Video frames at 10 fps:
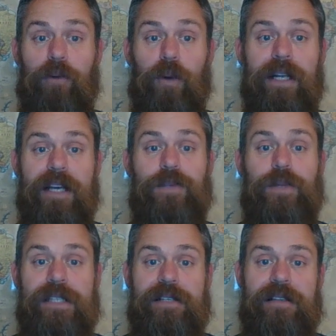organized
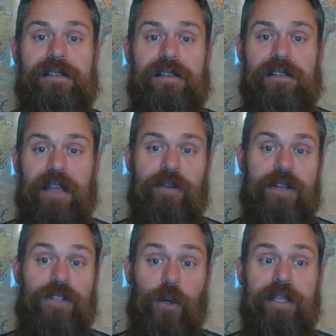resistance to slavery
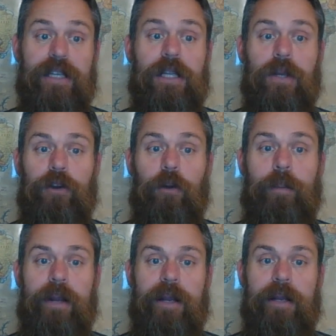during the colonial
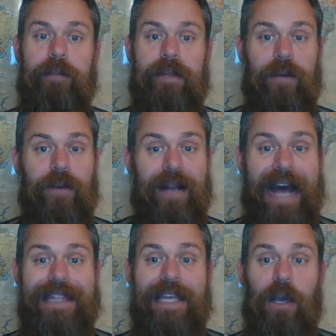period, but they were
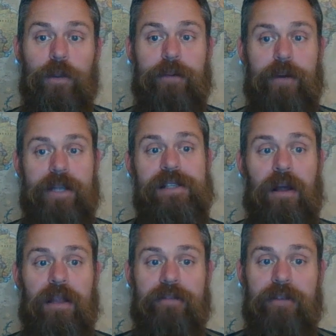not the only ones
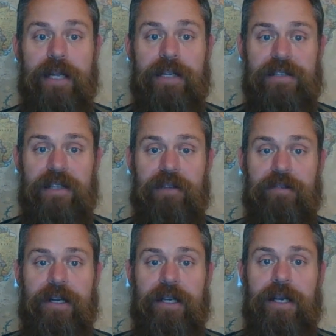calling for an end to
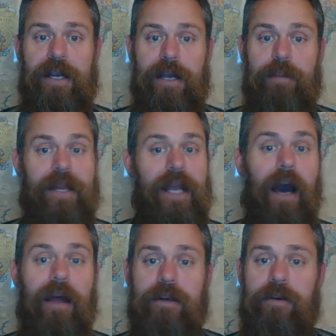slavery. Many
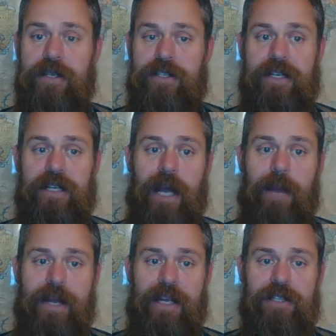other Christian
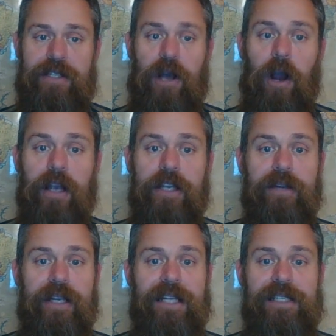denominations
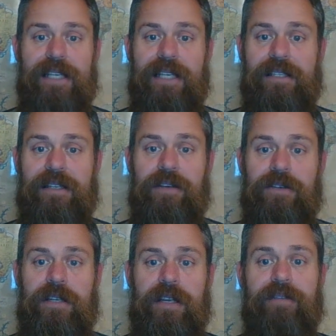argued against the
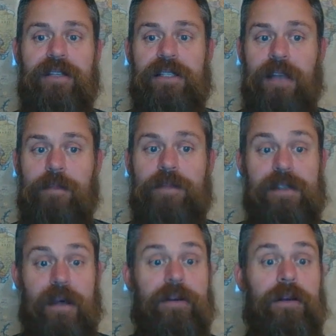institution. Even some
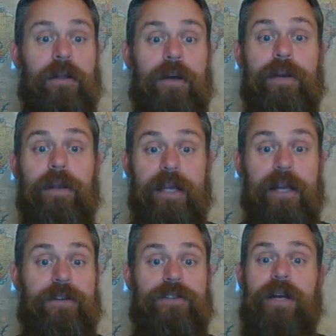Southern colonial
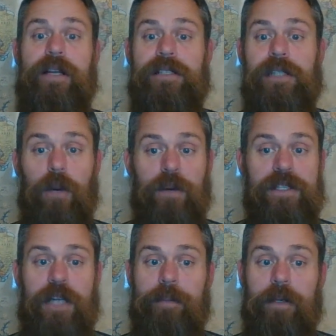leaders tried to slow or
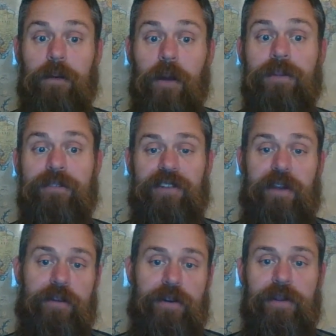stop the growth of
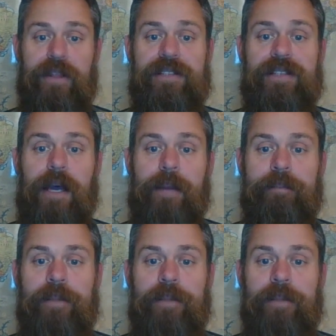slavery during this time.